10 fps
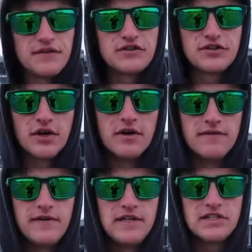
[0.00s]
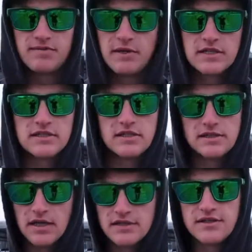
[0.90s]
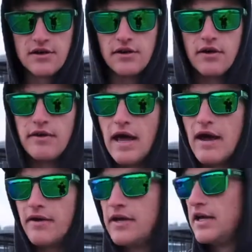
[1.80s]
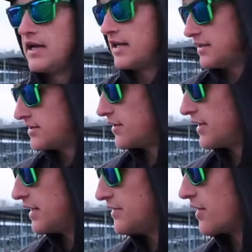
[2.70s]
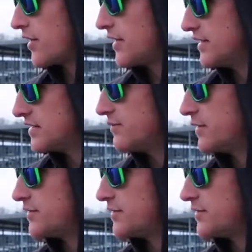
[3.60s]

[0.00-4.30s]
fish are starting to feed just because the sun's starting to go down and it's starting to get dark, and this is when